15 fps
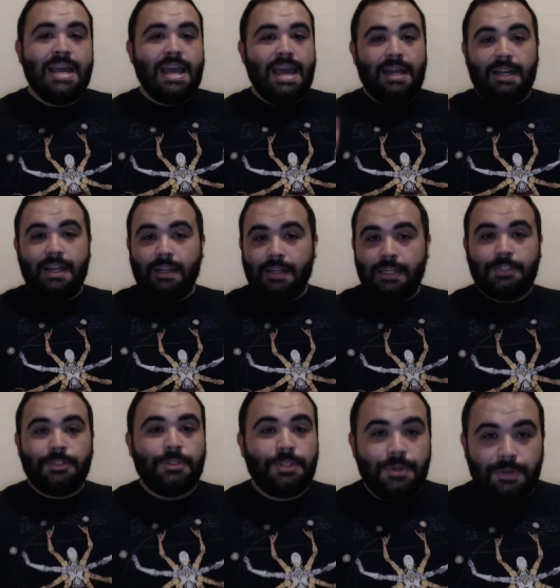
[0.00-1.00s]
and
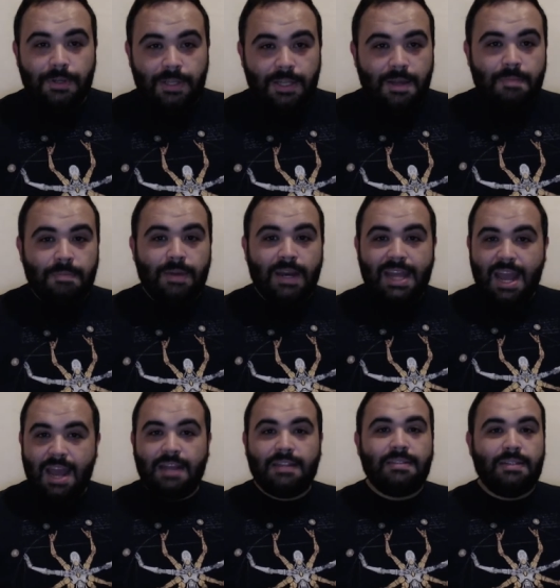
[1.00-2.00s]
electrocuted them by
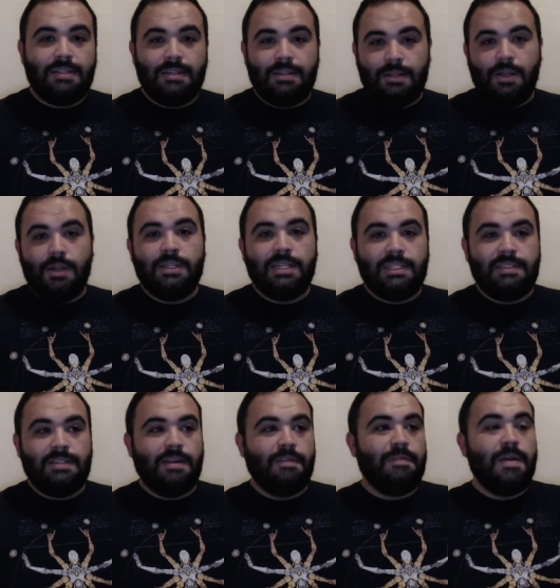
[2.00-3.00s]
accident and all that
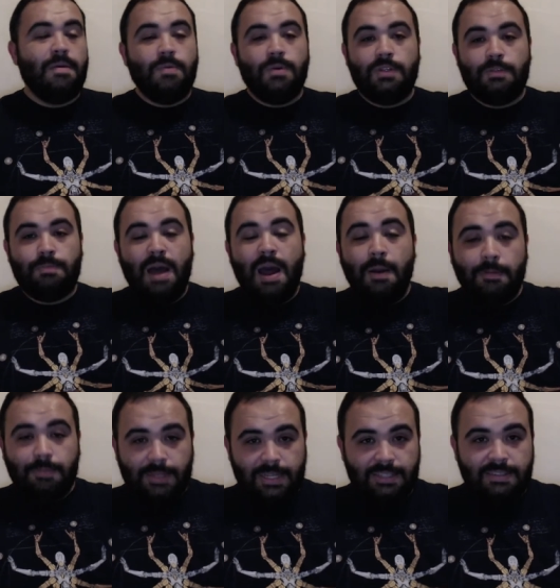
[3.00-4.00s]
stuff. It was
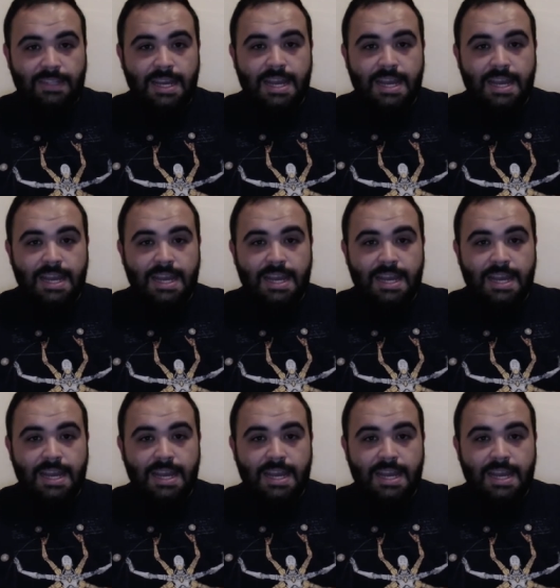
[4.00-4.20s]
Powerplex.